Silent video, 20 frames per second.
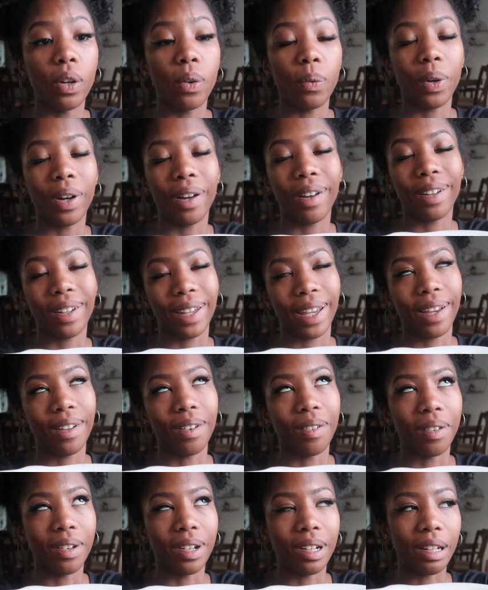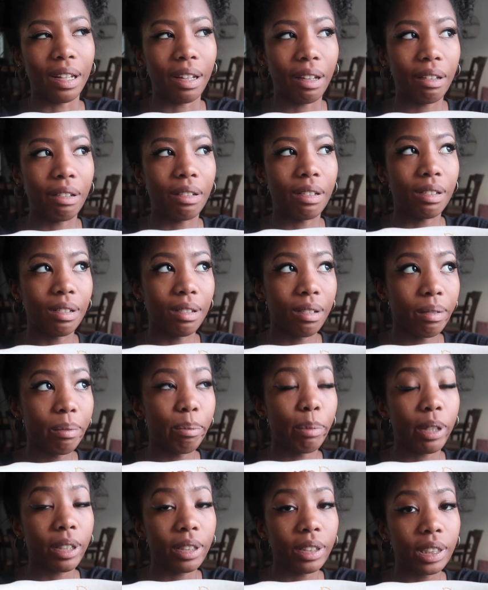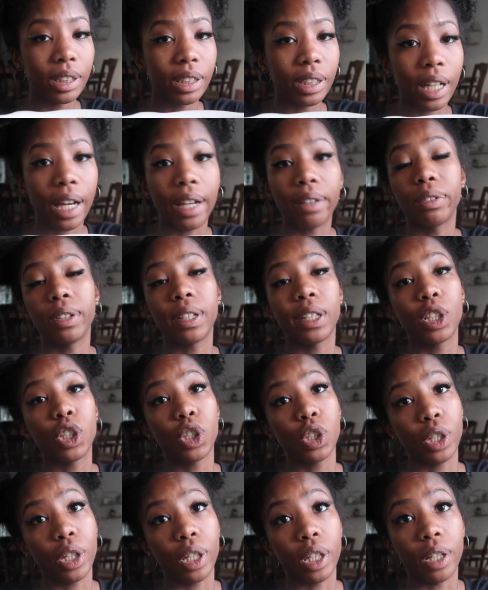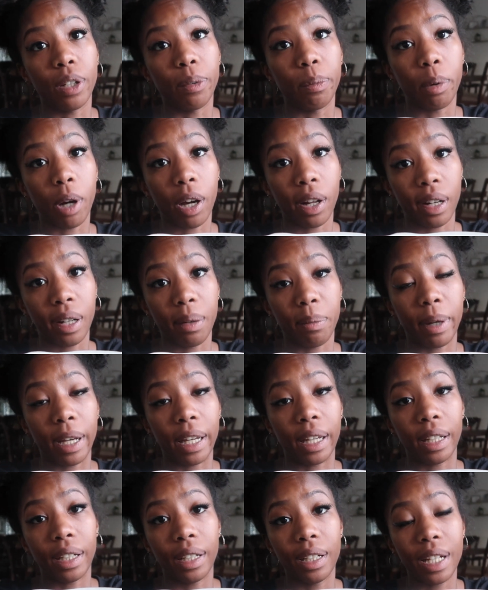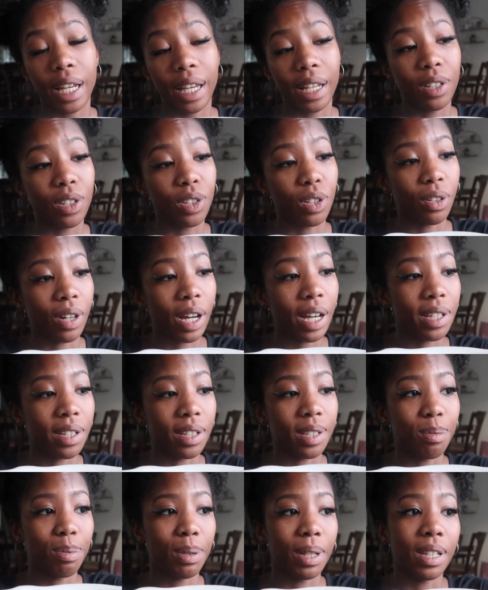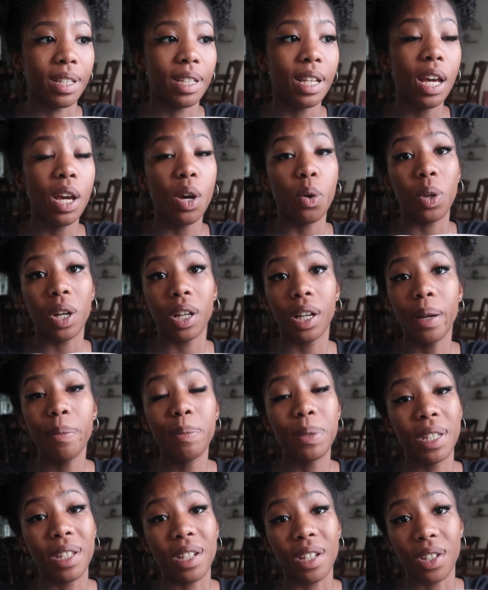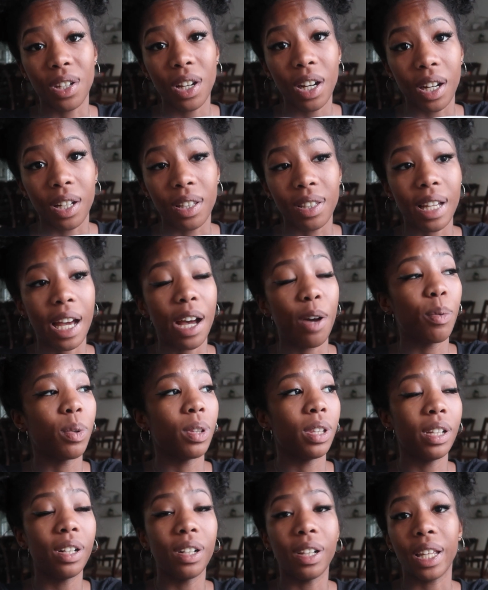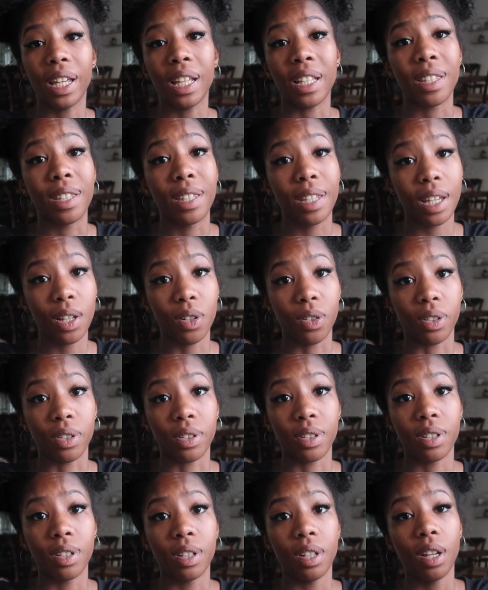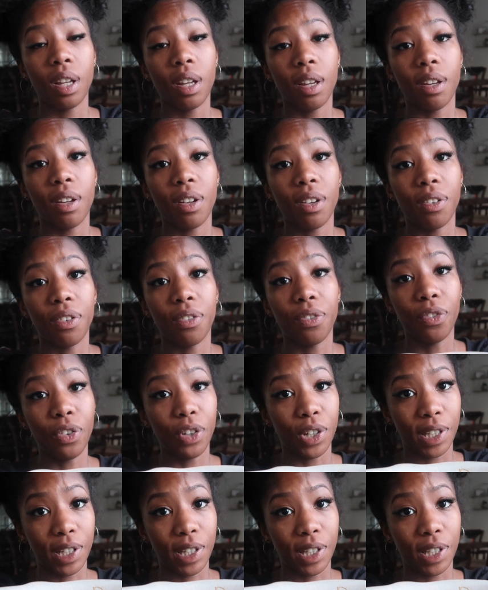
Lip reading: well, okay, I don't need to, but I really should broaden my taste horizons, because when it comes to desserts, I will literally eat Skittles for